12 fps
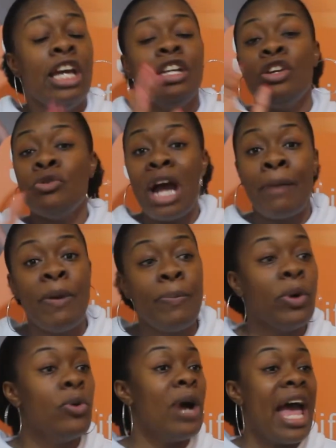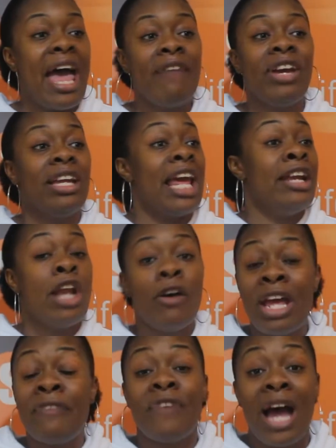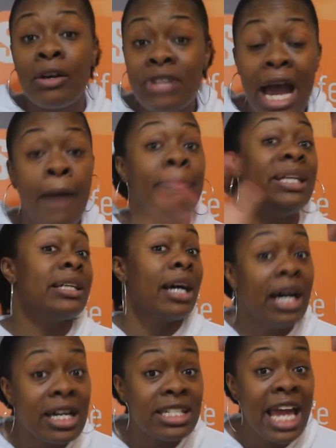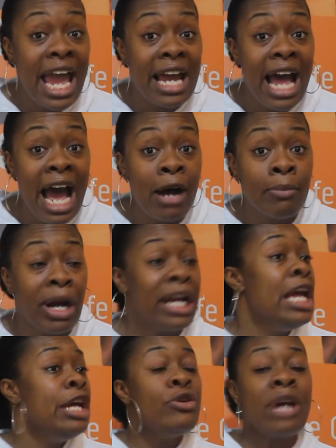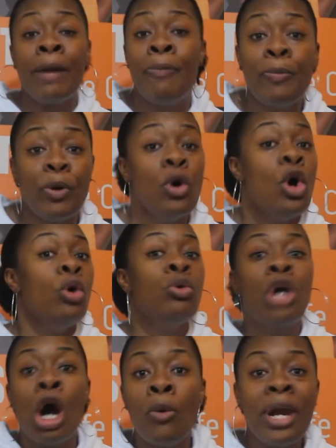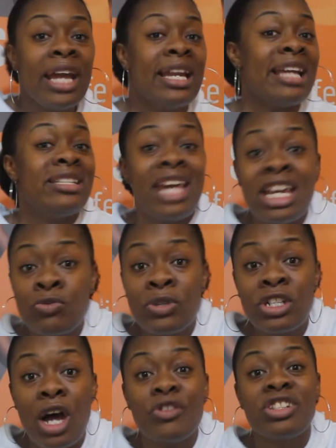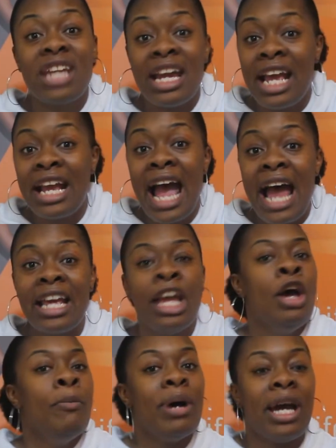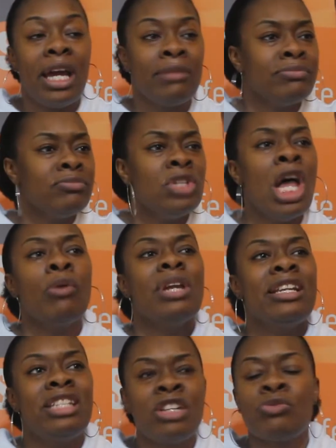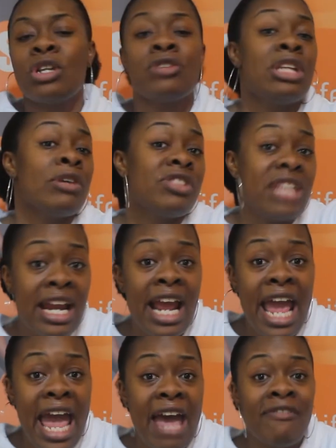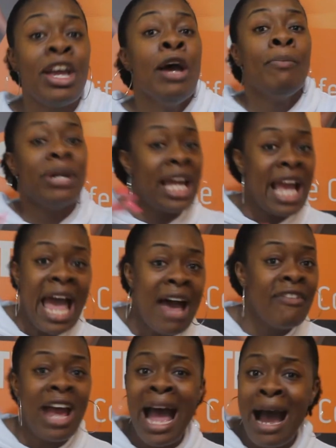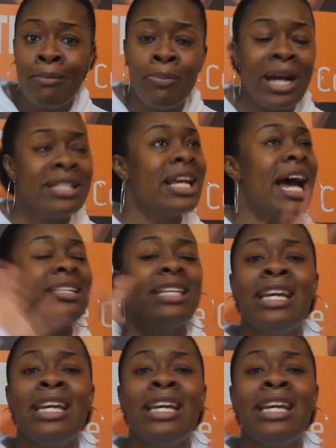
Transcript: Then you got people who have it, they know, they found out because they had an outbreak. You got people who go in, they test test results say they got it, but no, they test results don't say they have it, but they have an outbreak, guys.